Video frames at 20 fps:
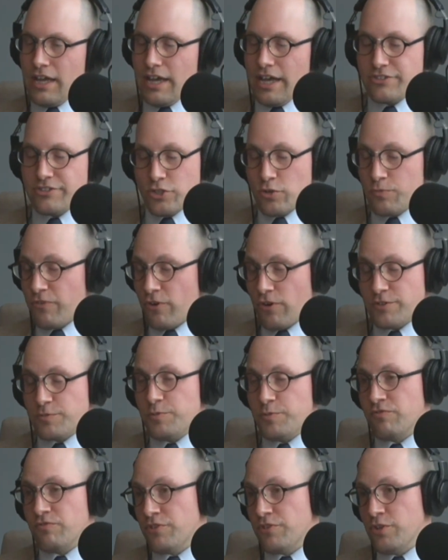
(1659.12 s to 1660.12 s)
And so far it's
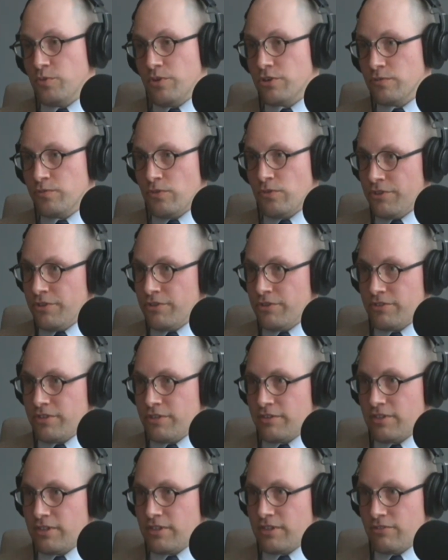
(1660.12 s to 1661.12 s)
been really wonderful.
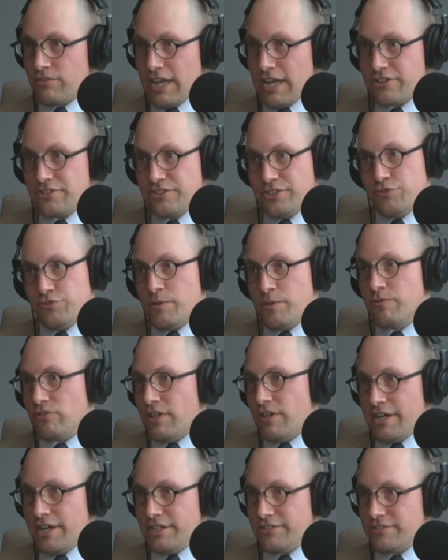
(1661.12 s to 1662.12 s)
They're actually dream
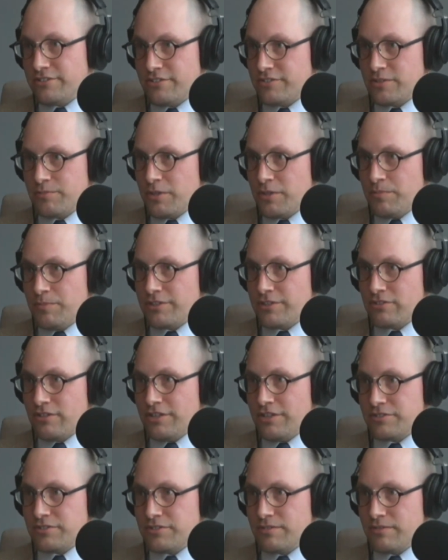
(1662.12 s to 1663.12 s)
clients. It's some of the best
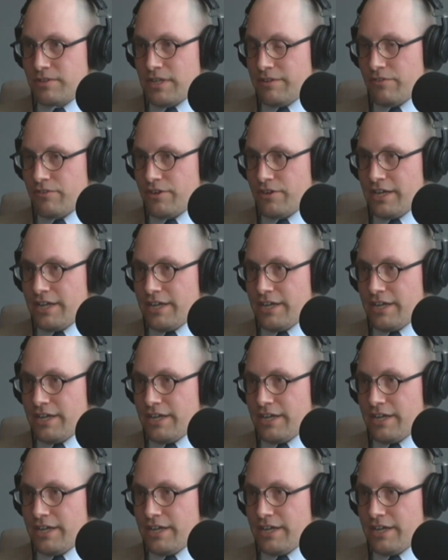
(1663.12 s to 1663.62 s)
clients I've ever had.